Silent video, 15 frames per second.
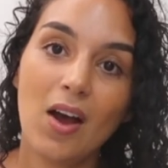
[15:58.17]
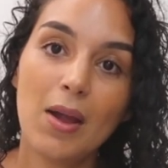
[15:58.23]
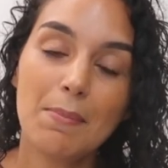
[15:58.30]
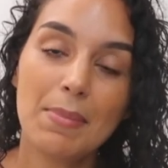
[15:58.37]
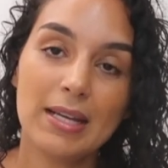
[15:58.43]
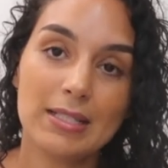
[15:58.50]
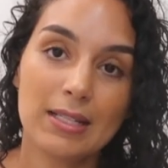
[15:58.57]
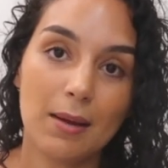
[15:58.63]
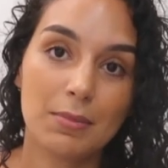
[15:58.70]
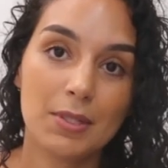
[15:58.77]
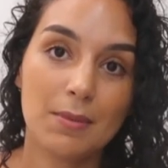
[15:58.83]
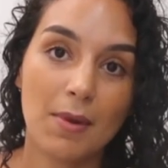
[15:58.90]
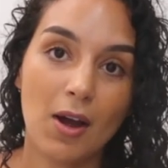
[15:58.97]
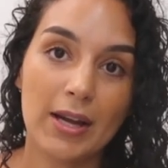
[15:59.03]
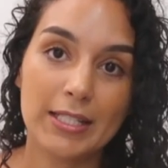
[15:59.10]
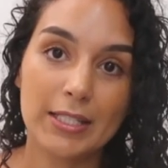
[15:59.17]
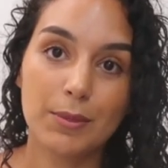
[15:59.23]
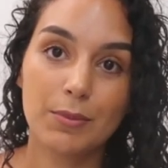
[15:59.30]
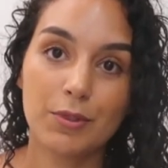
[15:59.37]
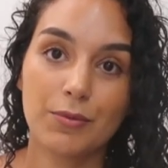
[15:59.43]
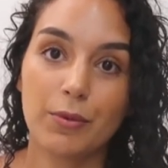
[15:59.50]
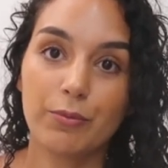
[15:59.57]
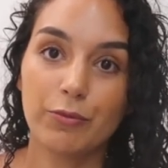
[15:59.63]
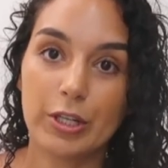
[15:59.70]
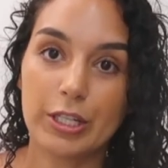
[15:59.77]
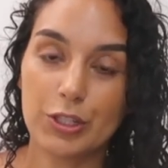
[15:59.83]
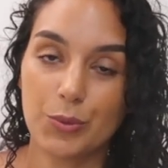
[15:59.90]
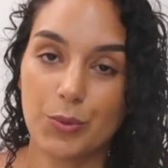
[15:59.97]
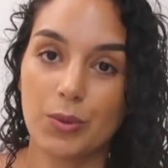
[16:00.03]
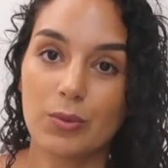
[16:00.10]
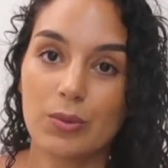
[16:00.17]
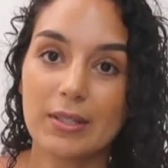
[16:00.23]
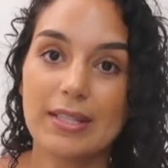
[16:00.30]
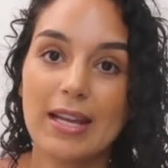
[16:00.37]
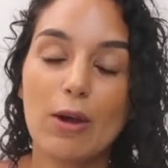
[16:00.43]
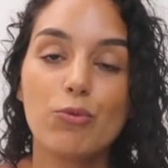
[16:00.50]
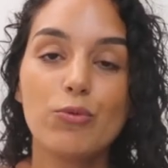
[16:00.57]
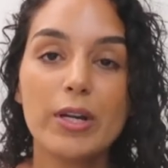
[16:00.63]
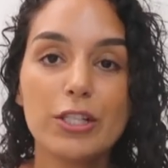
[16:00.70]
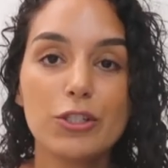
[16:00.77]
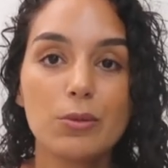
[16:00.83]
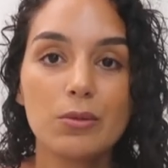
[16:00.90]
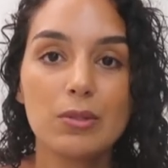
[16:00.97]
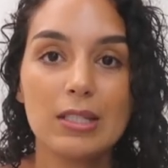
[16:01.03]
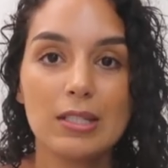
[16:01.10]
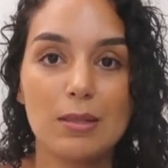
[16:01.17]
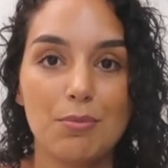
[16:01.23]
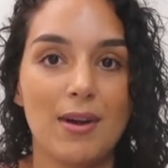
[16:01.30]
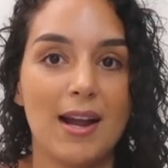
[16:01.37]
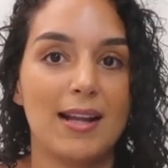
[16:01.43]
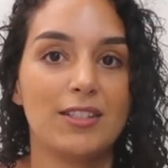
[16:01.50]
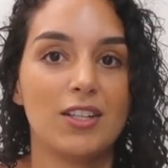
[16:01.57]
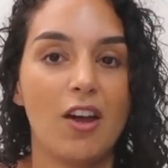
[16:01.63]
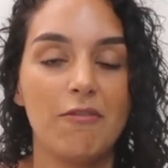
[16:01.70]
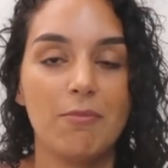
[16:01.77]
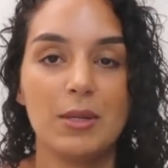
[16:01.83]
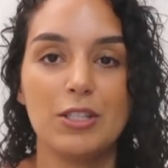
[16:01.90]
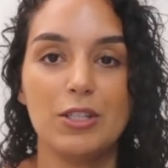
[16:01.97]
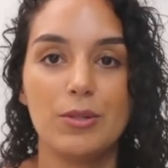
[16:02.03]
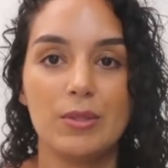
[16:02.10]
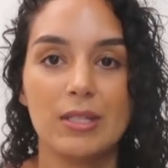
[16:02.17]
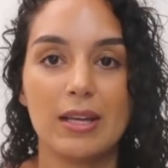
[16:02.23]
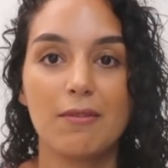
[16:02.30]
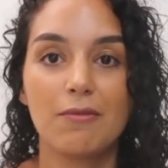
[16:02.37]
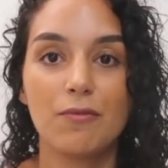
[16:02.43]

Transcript: I picked up some items from Rituals. Now Rituals is a brand I've been using